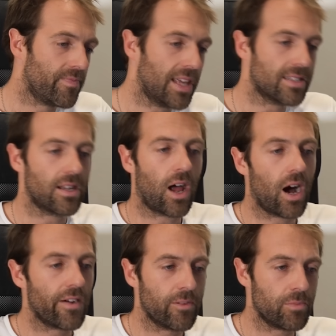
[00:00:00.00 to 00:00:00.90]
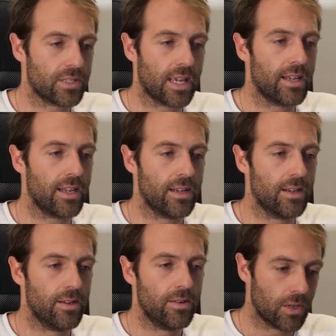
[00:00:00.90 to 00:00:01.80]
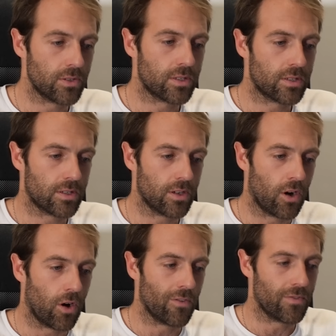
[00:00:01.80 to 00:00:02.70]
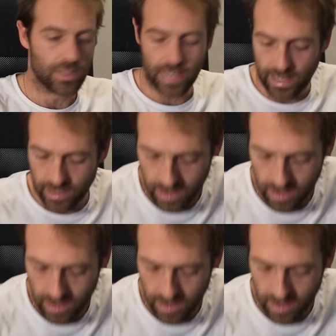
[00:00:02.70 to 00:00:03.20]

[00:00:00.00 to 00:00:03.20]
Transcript: less than 0.5% in most of the test.